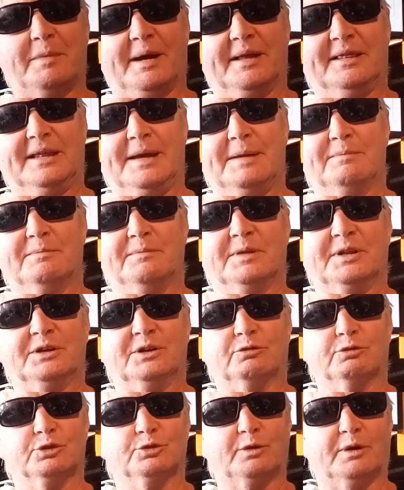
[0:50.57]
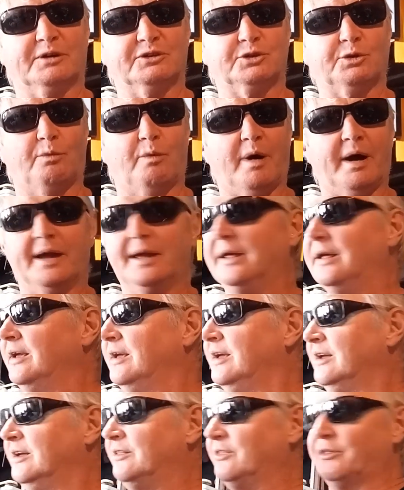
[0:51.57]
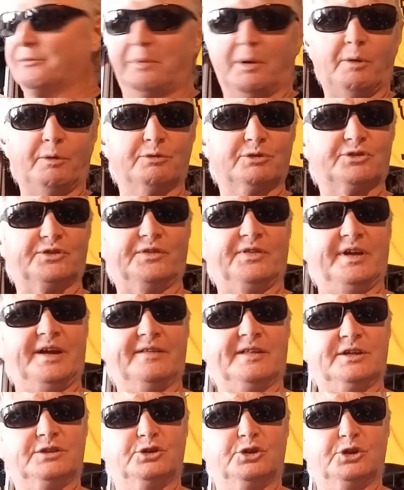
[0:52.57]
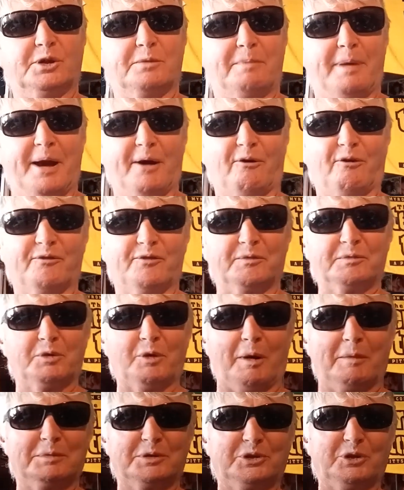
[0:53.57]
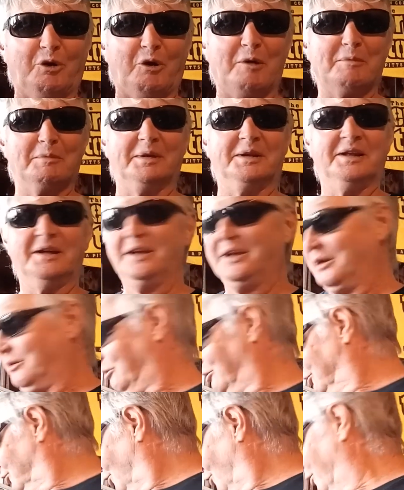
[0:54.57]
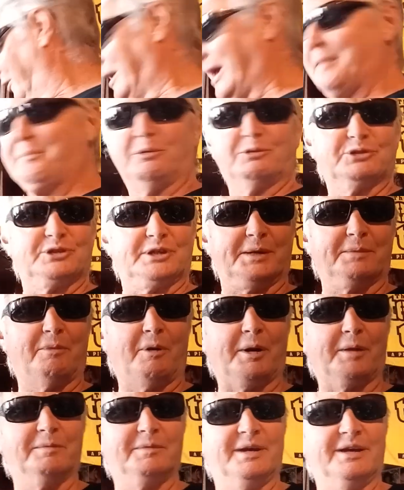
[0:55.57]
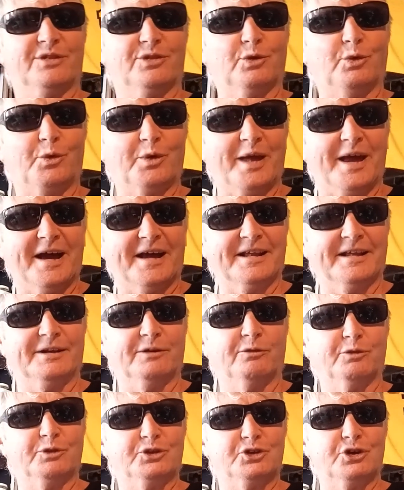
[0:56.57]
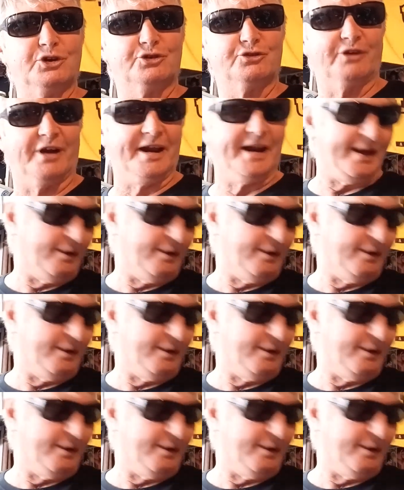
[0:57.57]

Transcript: about them. And of course, when I was away, the builders were in there and they turned the power off from time to time. And of course, all the apples in the bottom there thawed out and all the juice ran